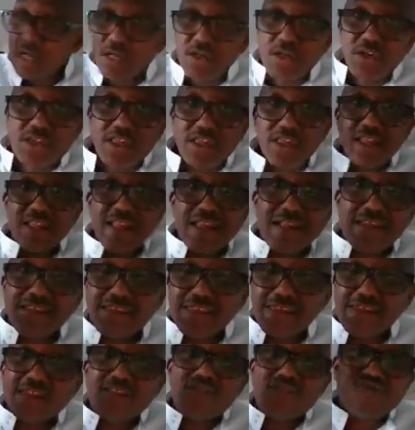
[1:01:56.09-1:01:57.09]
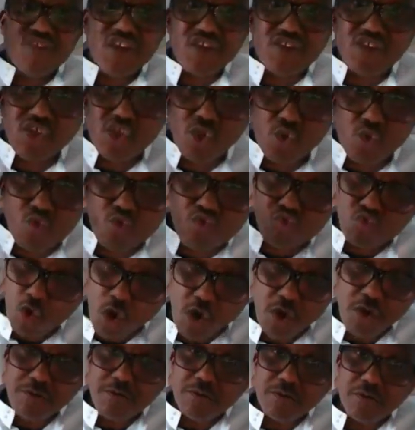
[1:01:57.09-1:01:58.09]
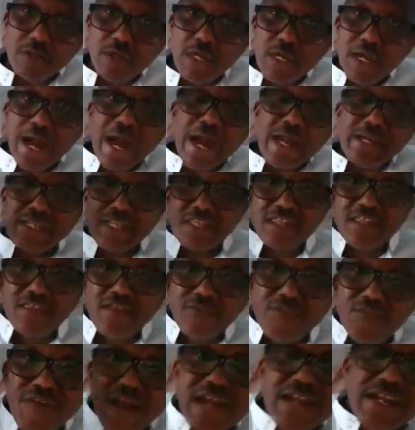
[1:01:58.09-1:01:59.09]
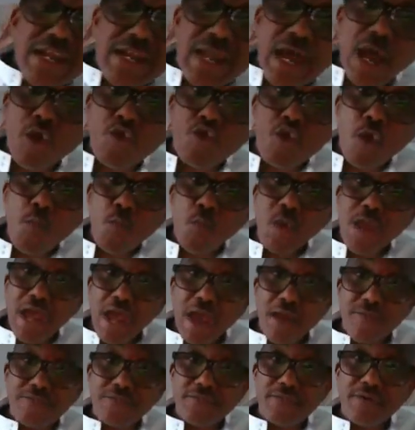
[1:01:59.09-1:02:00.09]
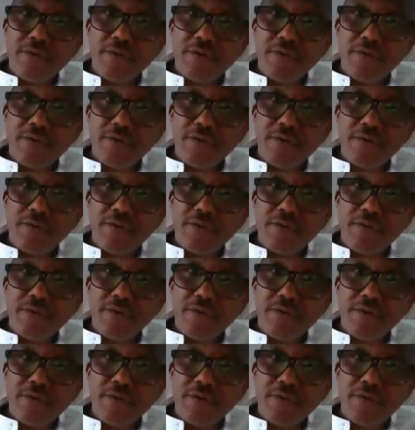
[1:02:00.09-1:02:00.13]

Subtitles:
the reason I said the strategy was wrong, and this is the final outcome we have.